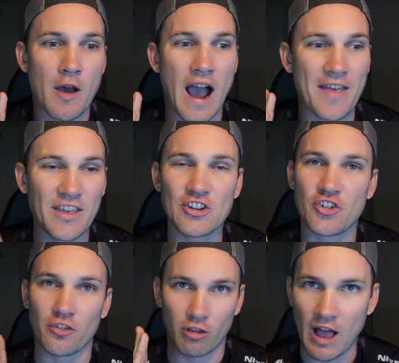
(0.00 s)
I think
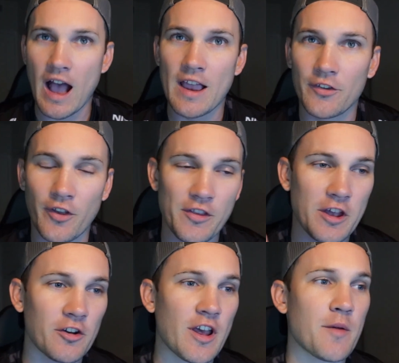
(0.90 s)
just lies on the
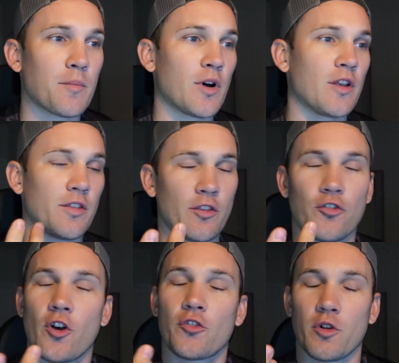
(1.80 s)
internet, but there's
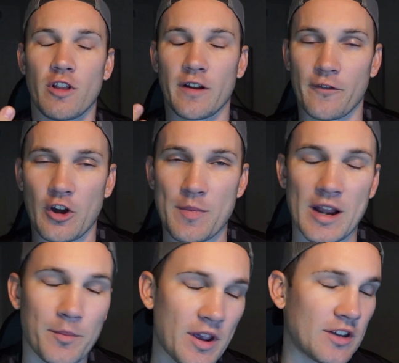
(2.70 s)
also a lot of very
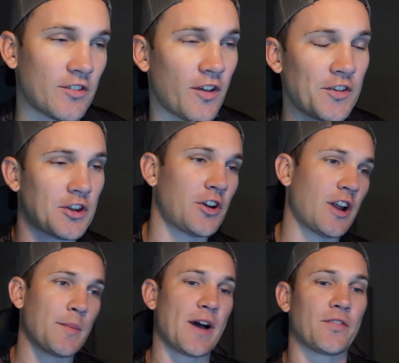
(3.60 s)
bad opinions on the internet
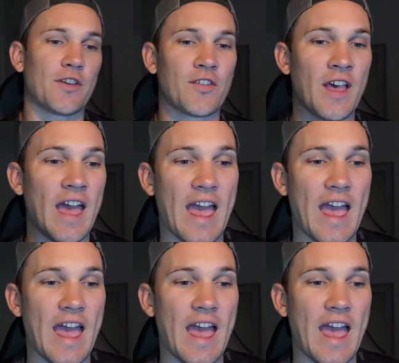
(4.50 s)
about this.